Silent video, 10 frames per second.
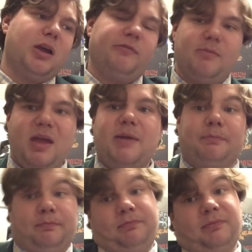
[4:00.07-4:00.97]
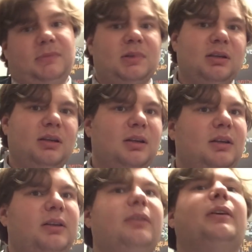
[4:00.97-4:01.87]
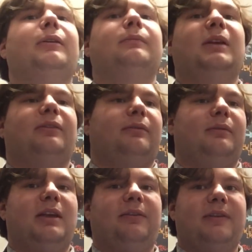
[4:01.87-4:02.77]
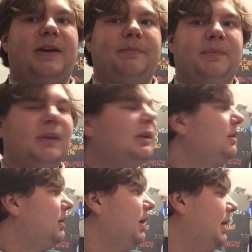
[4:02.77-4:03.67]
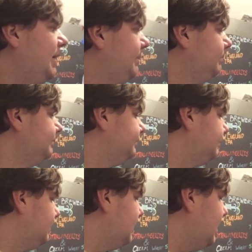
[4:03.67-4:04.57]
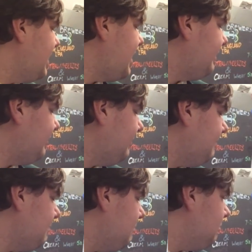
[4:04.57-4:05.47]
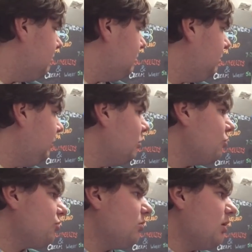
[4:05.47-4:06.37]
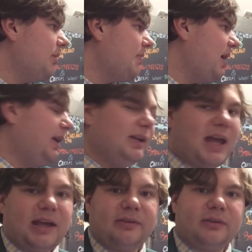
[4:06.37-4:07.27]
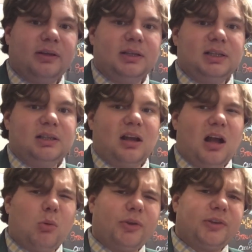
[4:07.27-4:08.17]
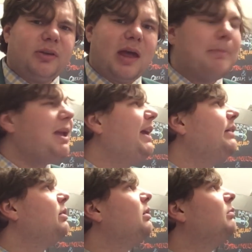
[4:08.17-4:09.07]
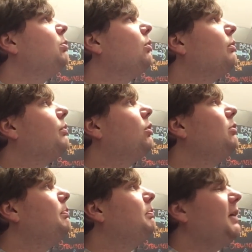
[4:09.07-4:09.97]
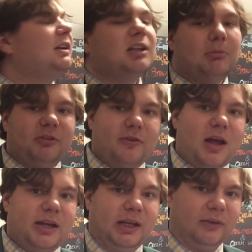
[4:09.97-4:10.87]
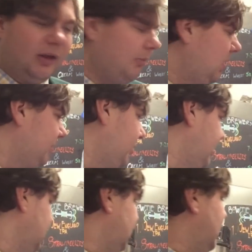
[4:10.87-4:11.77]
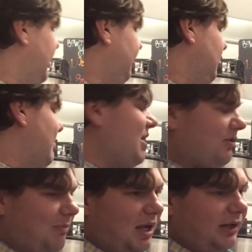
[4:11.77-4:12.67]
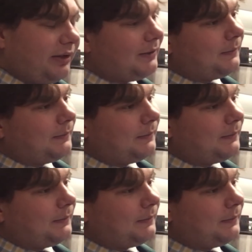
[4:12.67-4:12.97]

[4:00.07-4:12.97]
go from there. So that's that's that. Um, yes, mm, not sure what I'll be making next. I want to do that mead. I brought two big tubs of honey, so I might do a, a small batch of mead.